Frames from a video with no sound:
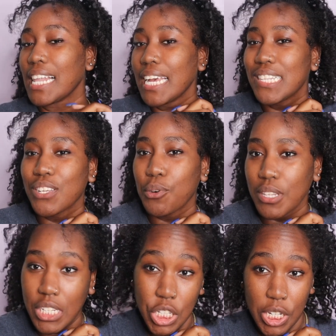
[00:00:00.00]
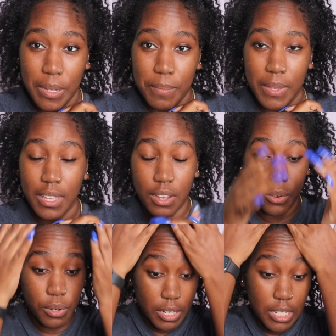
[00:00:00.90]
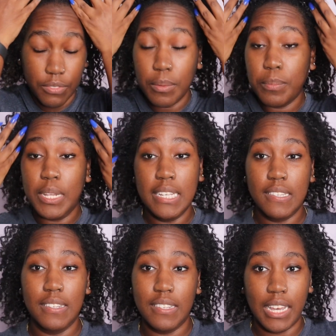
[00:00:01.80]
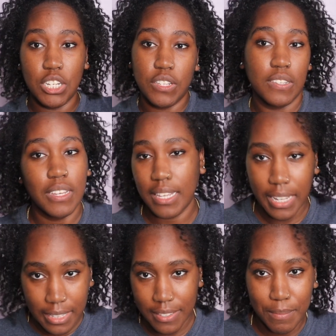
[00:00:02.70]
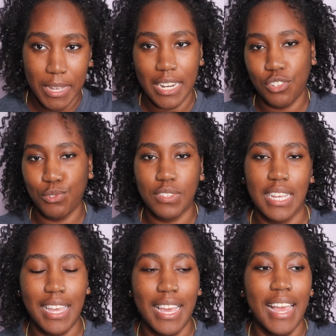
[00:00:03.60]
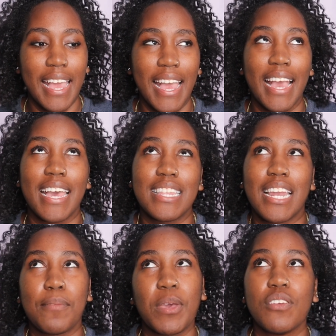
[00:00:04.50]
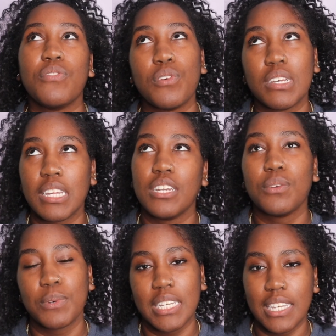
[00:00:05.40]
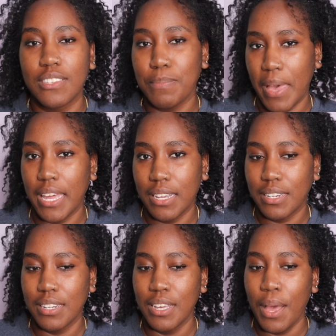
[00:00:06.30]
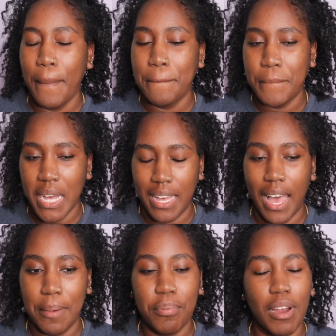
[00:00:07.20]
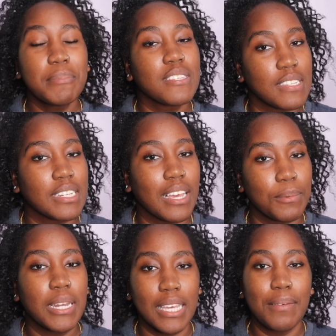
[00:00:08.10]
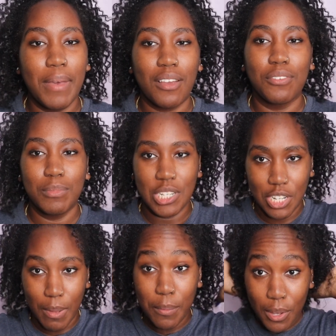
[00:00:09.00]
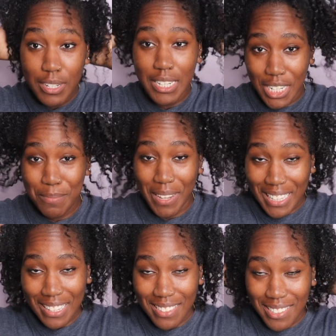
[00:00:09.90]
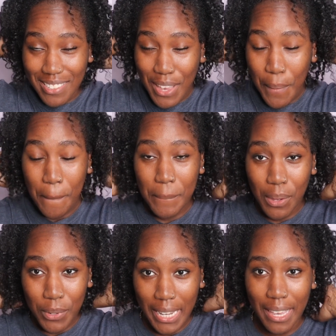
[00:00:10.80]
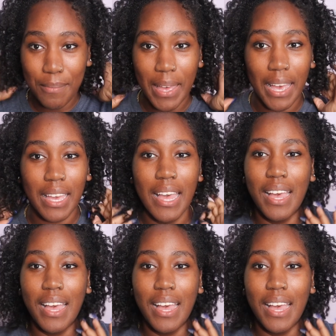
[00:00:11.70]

like to go to the gym or at different places, like just looking like this in my natural state, and then I pay for it later when it gets matted. But I promise tonight when I get back from the gym, I'm gonna go to the gym like this, but when I get back,